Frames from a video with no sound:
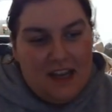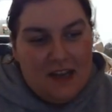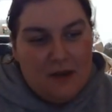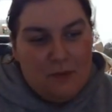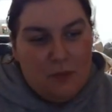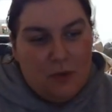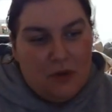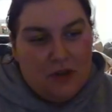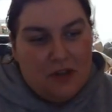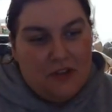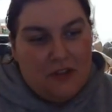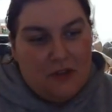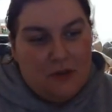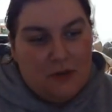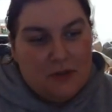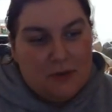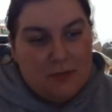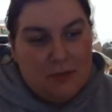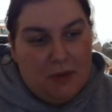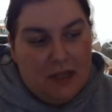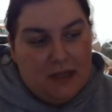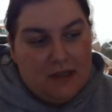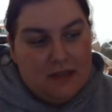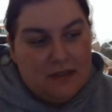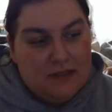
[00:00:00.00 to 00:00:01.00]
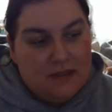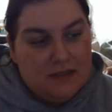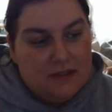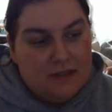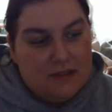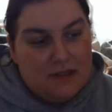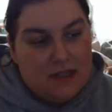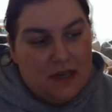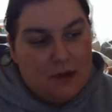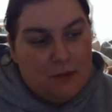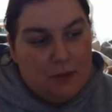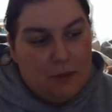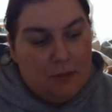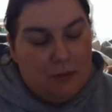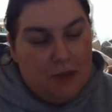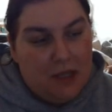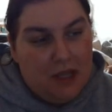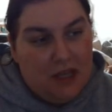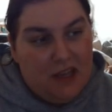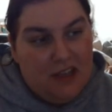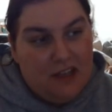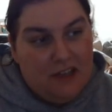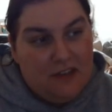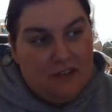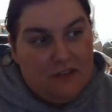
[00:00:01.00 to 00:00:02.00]
am one of those players that will
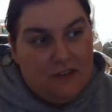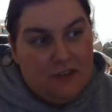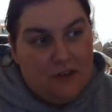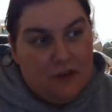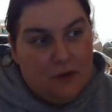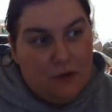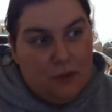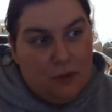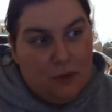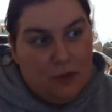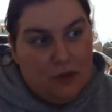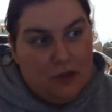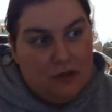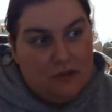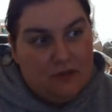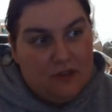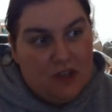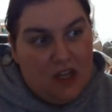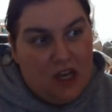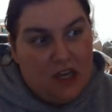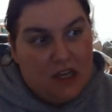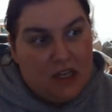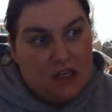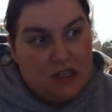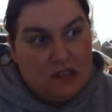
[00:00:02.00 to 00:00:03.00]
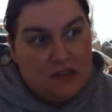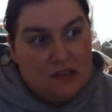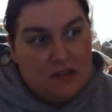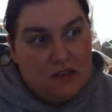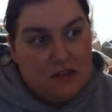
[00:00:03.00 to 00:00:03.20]
play for all of like